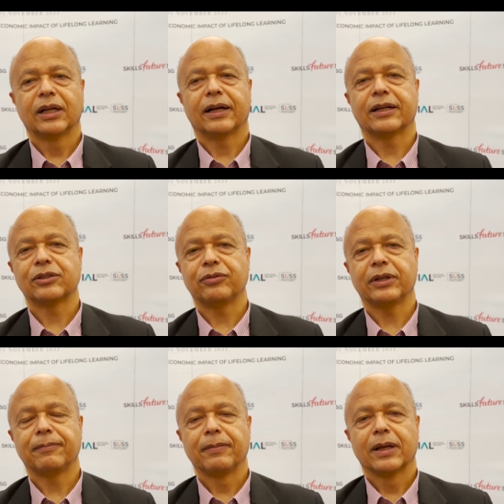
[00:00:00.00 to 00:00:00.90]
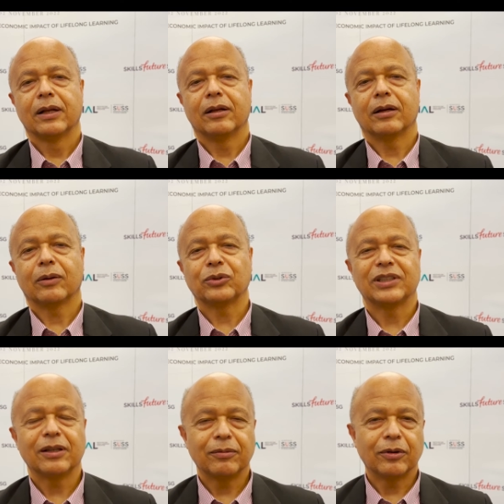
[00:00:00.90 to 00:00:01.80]
as the, I would
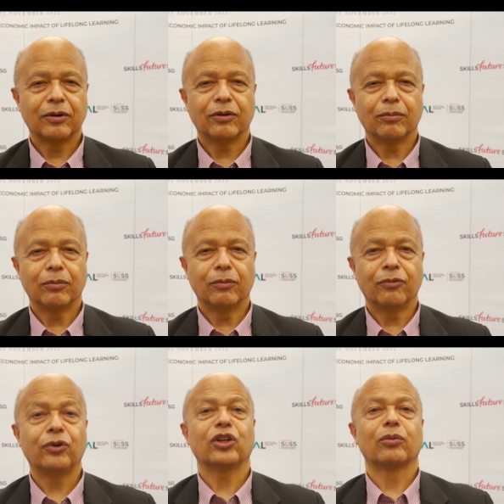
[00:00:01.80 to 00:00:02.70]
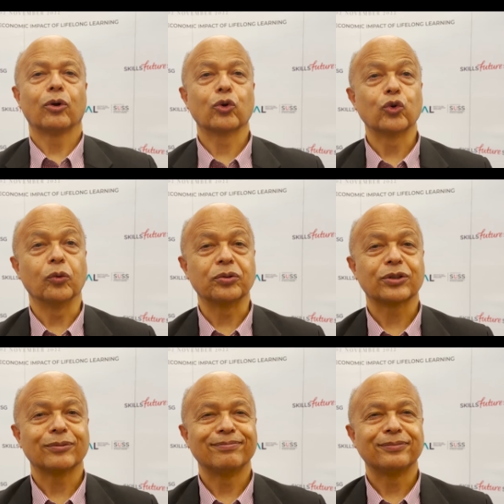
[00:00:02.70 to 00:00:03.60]
say, vulnerable groups.